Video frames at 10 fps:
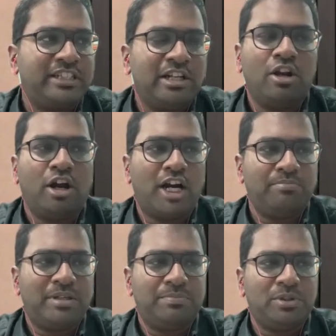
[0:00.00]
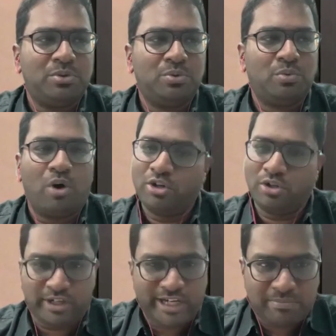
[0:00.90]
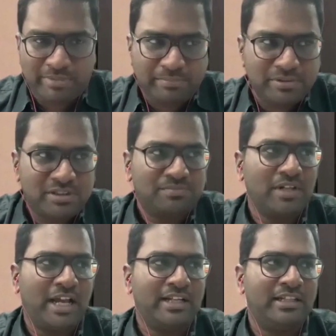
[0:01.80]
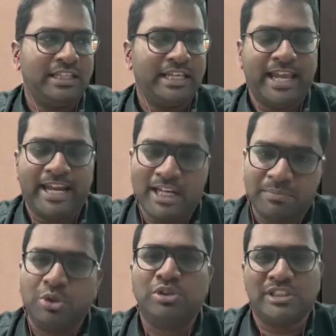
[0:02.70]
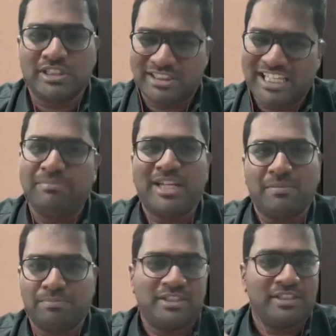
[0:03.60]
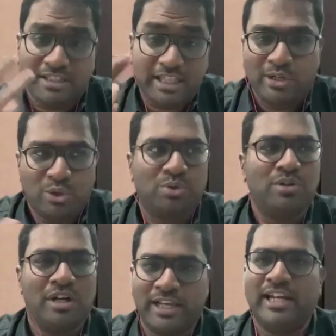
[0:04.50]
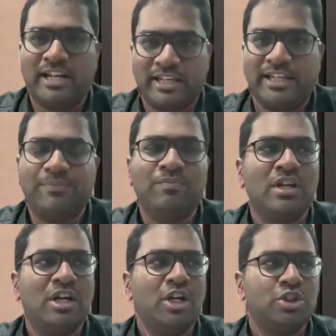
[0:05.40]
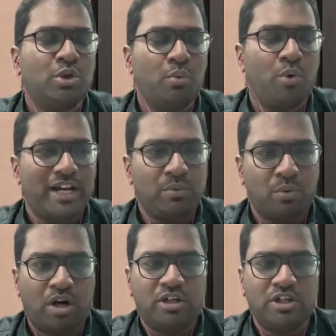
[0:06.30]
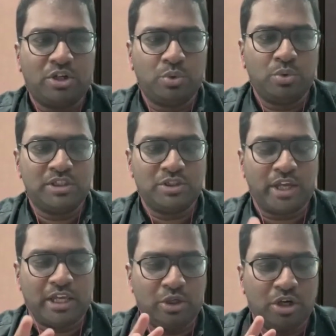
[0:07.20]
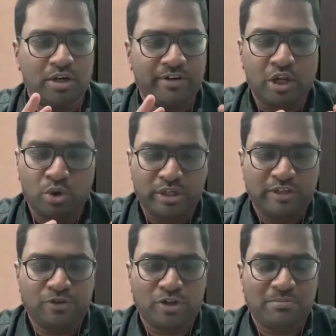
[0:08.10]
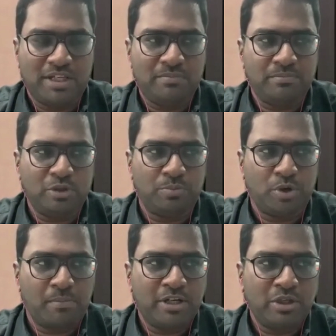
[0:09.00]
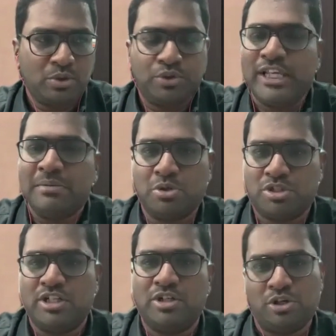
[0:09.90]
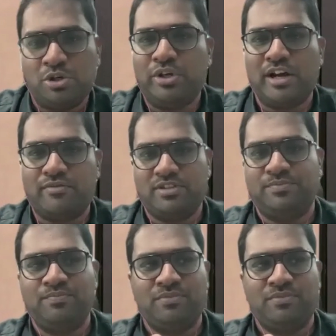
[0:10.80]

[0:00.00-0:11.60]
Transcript: seen a lot of people who want to create memes and they end up using the same templates that they know again and again. So what I wanted to do was, okay, when you're looking for a meme, you probably know the emotion you're going after.